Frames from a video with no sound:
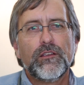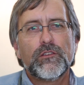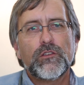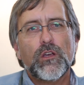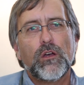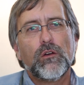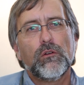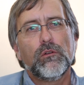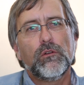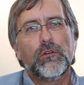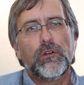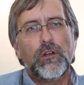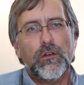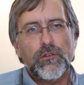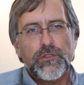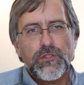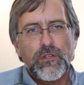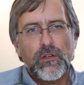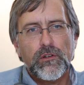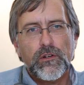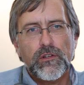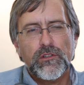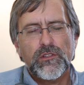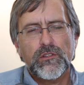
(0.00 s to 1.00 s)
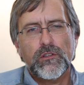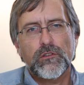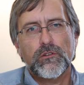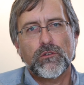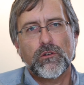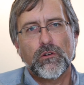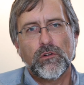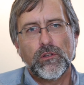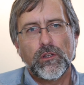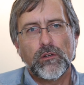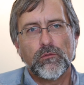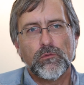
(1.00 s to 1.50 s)
So no sodas is
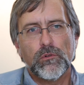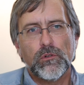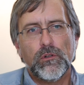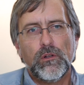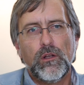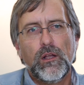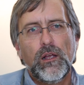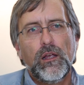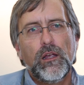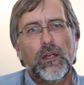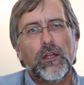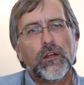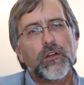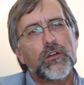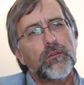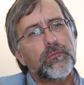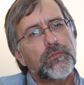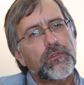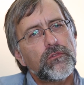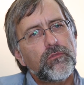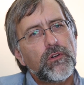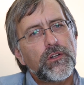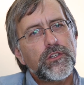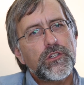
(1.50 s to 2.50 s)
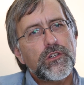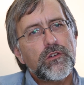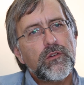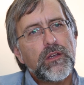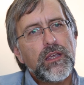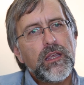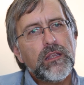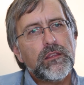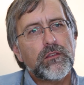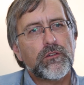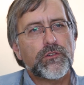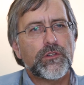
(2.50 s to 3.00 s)
our only rule. In terms of what
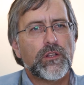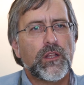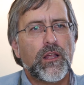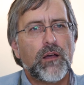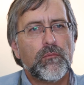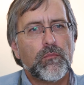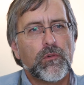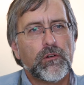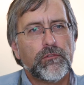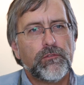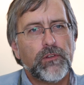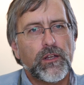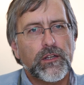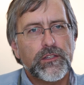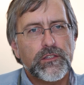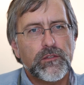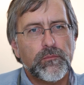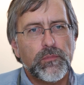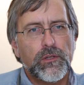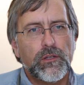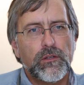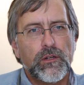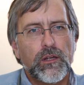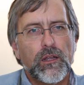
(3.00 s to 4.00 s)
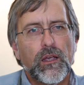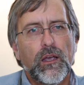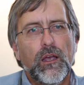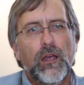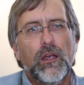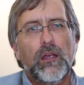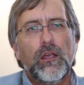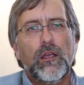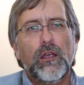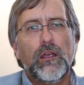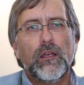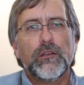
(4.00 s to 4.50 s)
you eat, there's a lot more flexibility.
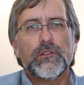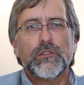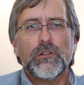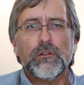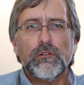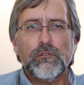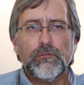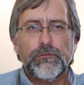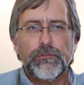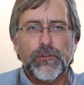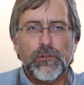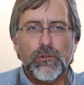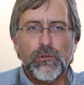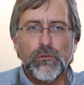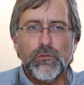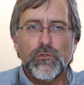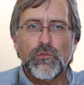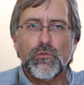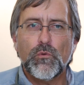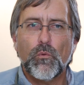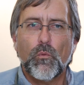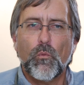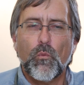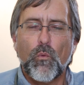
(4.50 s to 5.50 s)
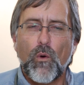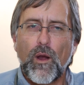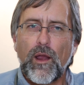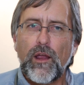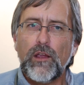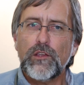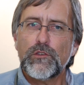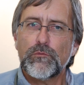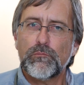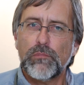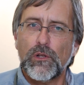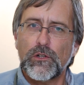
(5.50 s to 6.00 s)
Certain foods
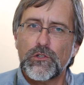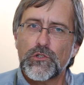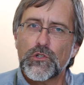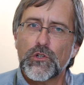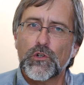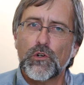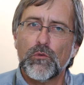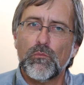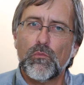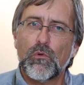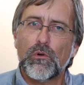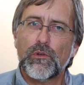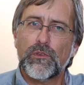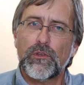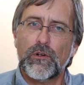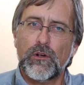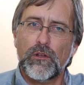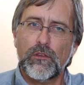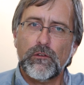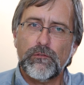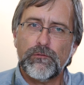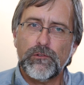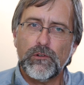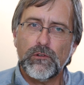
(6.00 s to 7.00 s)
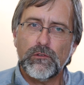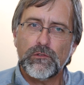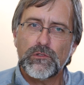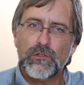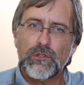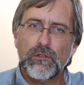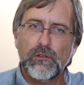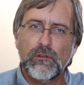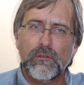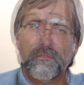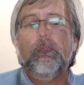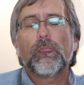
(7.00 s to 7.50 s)
raise blood sugar more than other
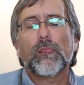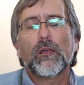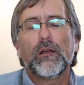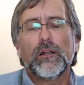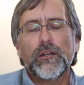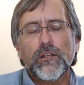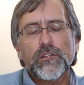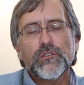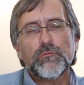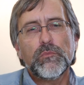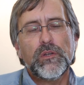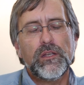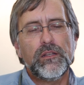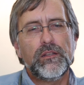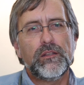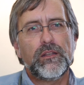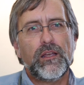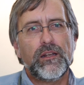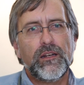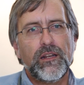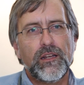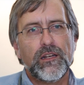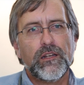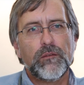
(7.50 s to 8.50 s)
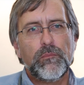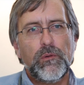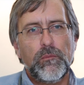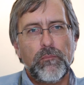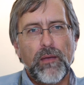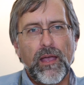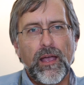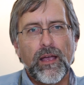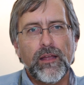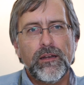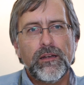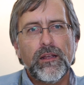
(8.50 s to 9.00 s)
foods. It doesn't mean they need to be
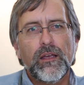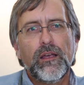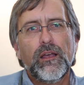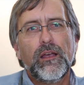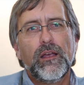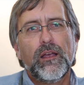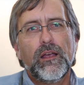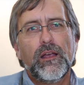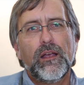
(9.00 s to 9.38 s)
banned.